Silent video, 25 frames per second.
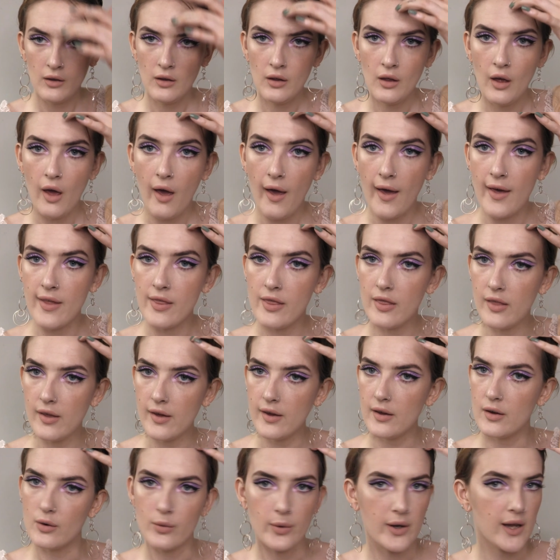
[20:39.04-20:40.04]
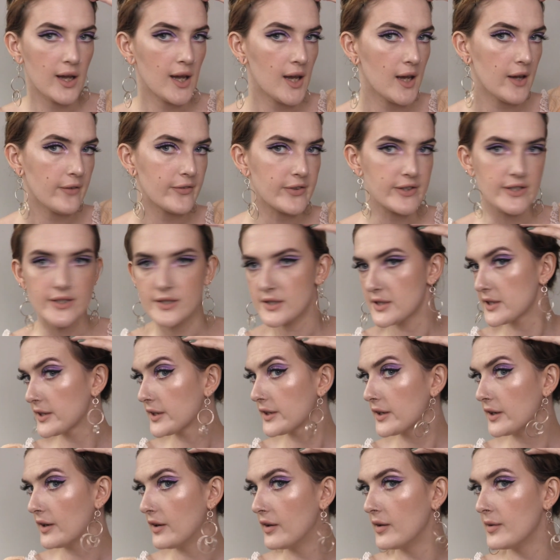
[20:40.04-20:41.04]
And there we have it.
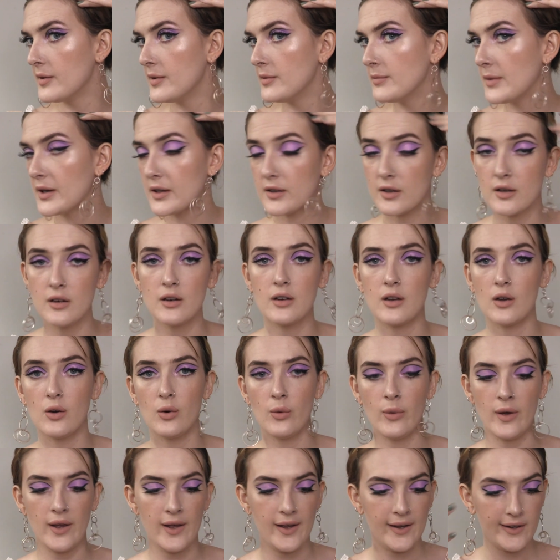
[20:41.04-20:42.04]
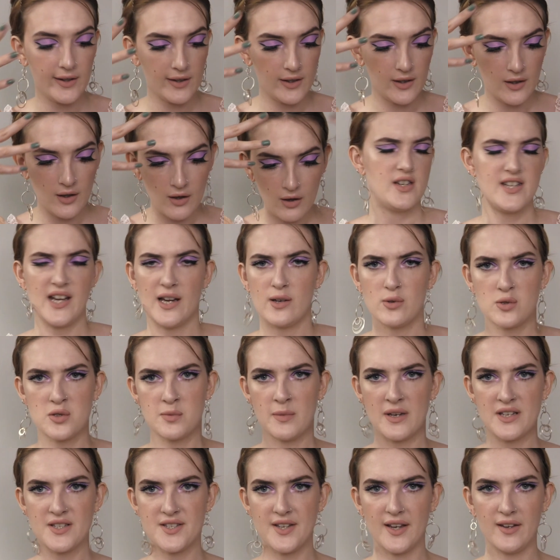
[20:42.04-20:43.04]
I'm going to go away, douse
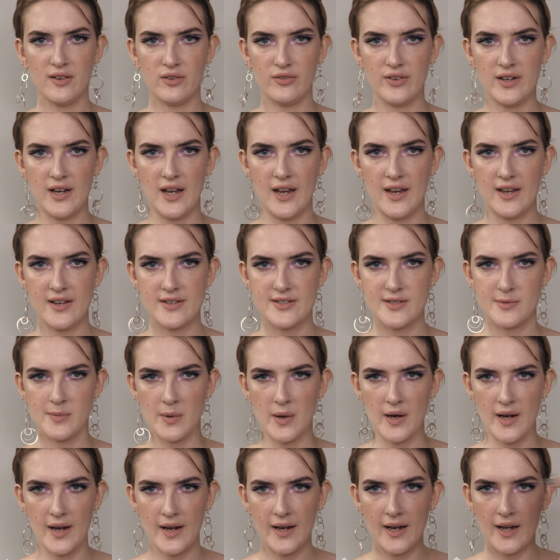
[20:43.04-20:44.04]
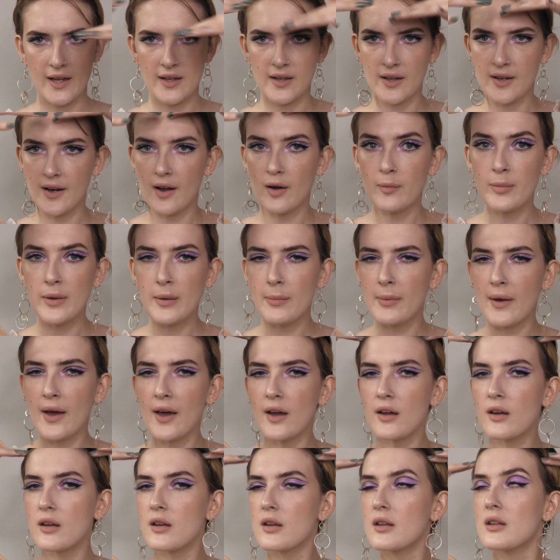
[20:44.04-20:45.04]
myself in hairspray, and then I'll be back
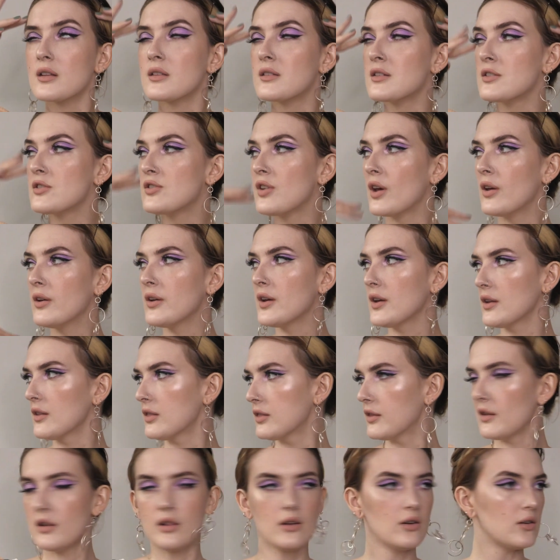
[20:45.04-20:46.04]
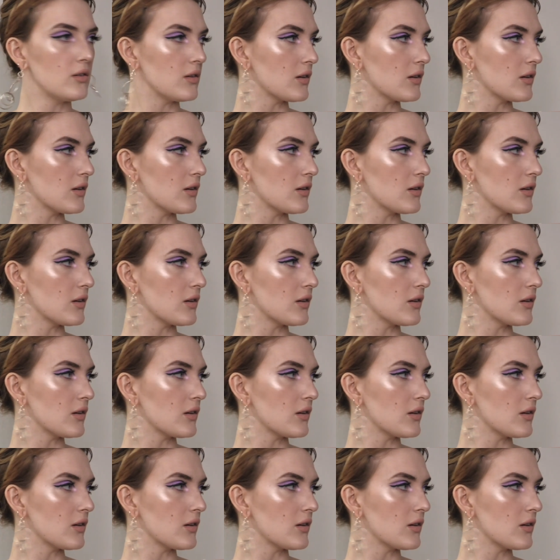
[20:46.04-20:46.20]
to show you the look.